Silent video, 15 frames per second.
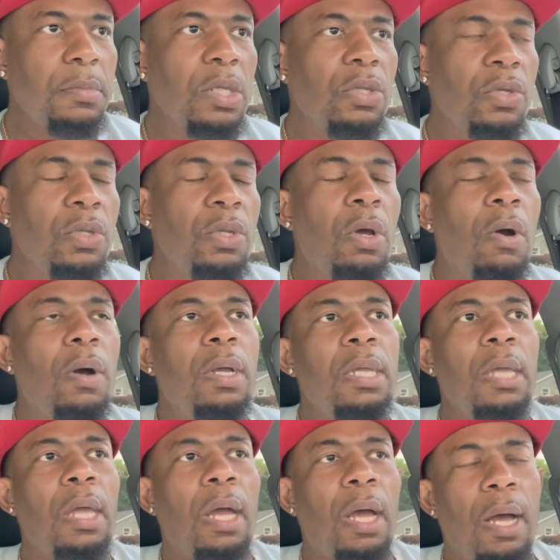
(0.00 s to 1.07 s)
you know,
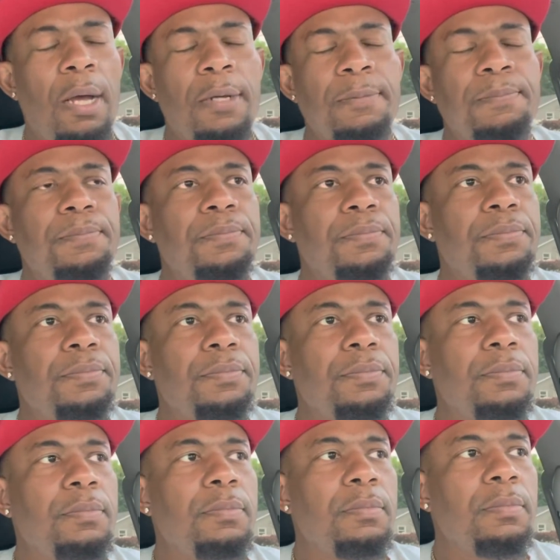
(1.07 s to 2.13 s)

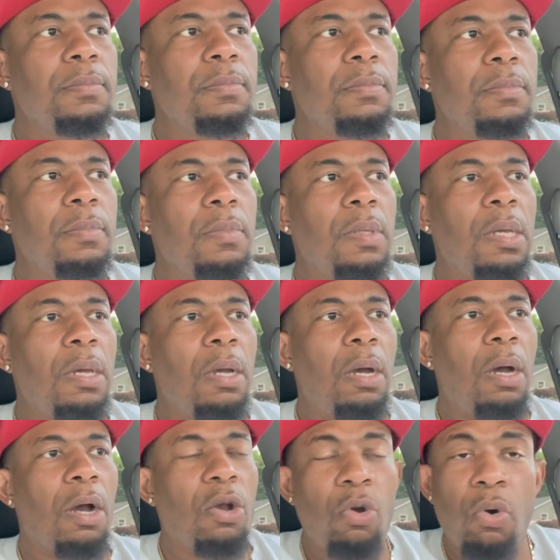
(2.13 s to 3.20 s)

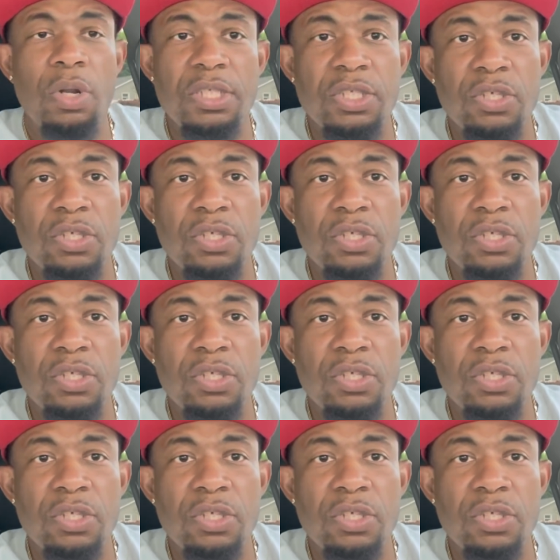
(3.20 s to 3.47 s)
according